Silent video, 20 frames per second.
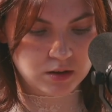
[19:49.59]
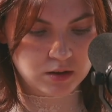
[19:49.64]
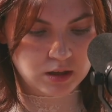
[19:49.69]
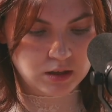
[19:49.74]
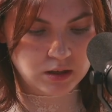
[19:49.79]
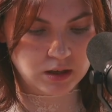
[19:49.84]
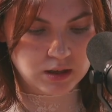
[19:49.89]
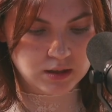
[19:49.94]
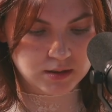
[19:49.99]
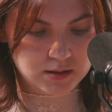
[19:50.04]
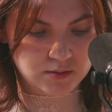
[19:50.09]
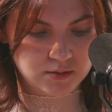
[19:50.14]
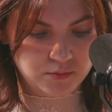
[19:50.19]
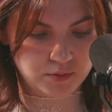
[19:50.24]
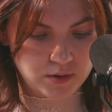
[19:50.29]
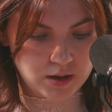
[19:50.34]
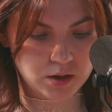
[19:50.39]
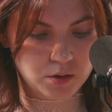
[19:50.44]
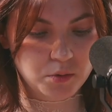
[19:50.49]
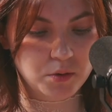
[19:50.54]
than his
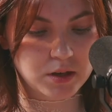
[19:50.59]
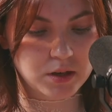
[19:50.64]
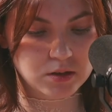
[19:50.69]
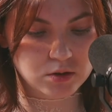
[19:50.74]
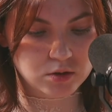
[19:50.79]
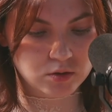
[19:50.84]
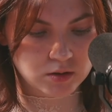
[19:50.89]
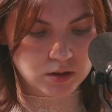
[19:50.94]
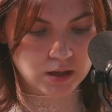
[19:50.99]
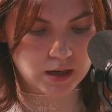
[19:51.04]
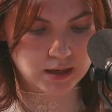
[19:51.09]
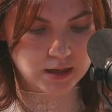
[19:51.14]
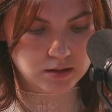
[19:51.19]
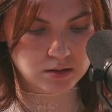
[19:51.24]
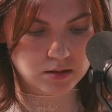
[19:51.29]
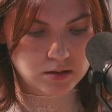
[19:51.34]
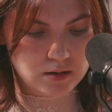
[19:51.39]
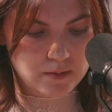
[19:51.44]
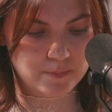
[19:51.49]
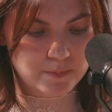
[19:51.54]
fellow
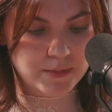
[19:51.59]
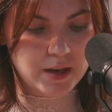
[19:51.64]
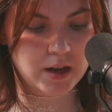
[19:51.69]
Israelites,